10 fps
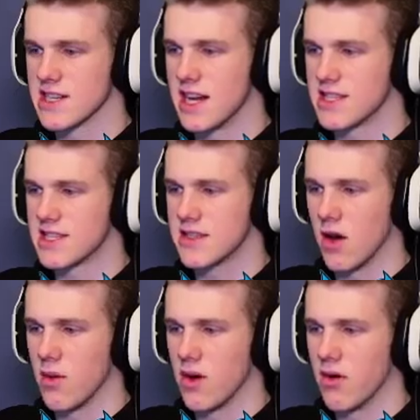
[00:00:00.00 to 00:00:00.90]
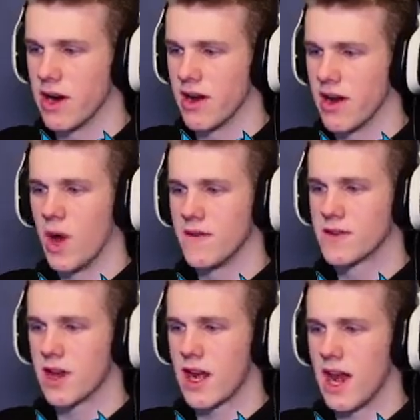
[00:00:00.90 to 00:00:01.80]
that's so annoying. Waves
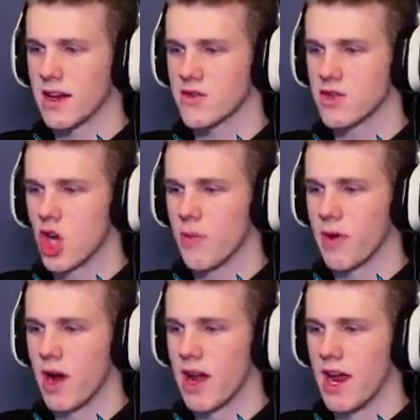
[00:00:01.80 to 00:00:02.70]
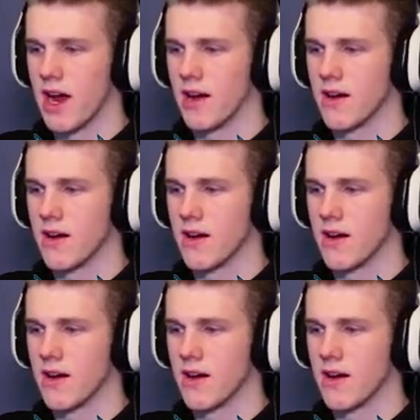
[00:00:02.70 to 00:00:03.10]
are getting extra choppy right now.